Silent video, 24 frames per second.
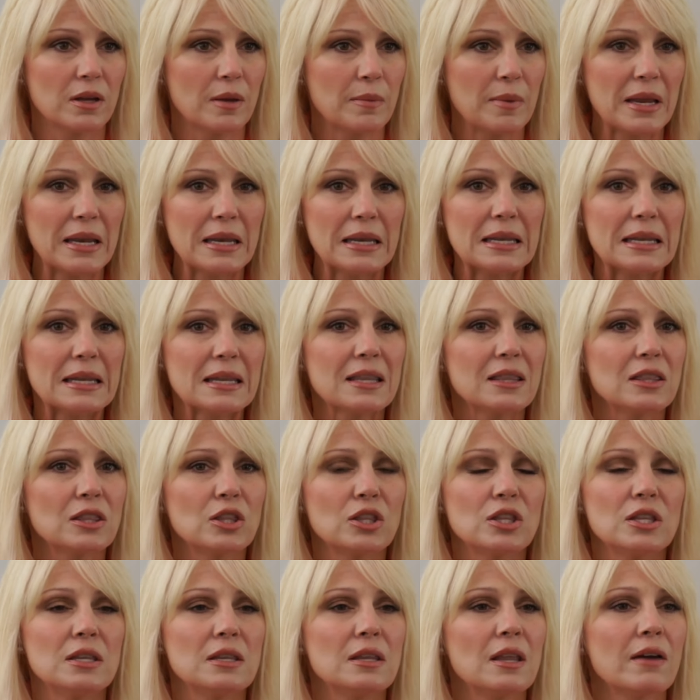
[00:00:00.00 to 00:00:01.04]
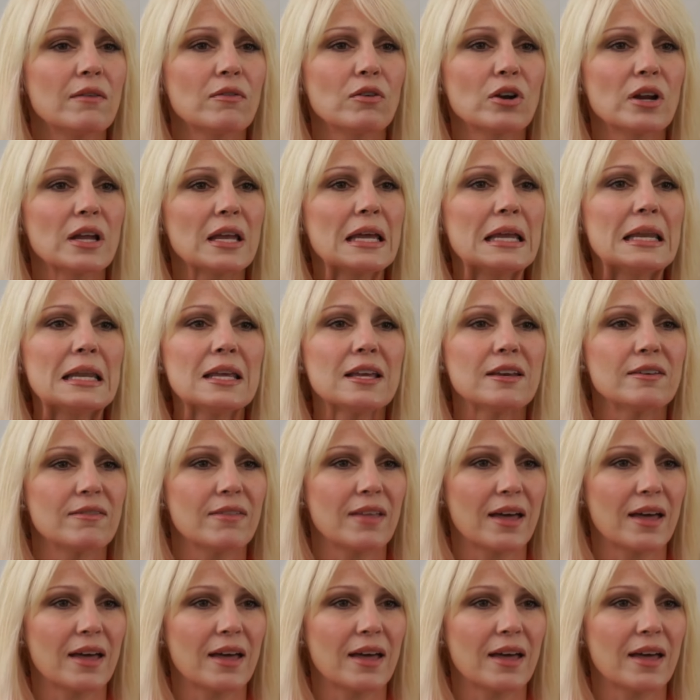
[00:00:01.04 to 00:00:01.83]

I mean, never any of